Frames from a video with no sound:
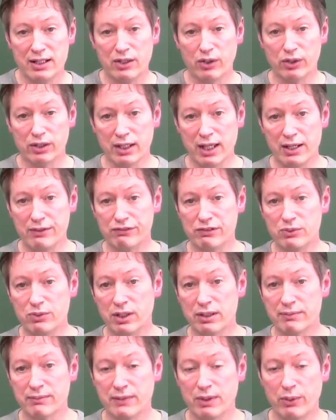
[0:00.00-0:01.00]
Okay,
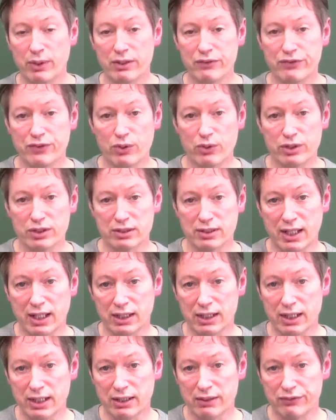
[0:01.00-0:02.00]
everyone, want to focus
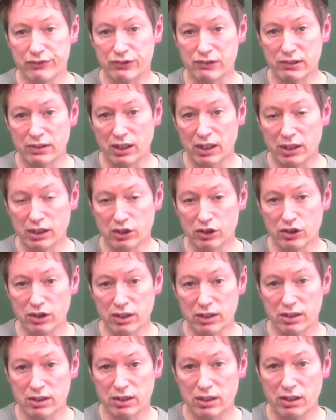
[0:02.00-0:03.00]
on then for
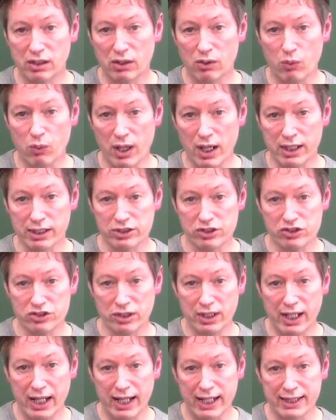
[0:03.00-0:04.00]
look,
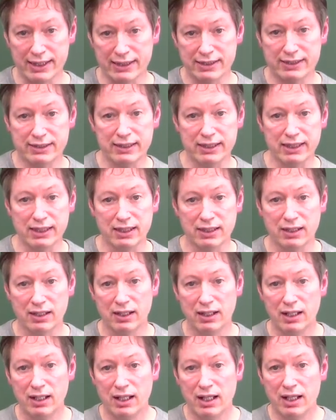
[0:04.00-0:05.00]
watch, and see.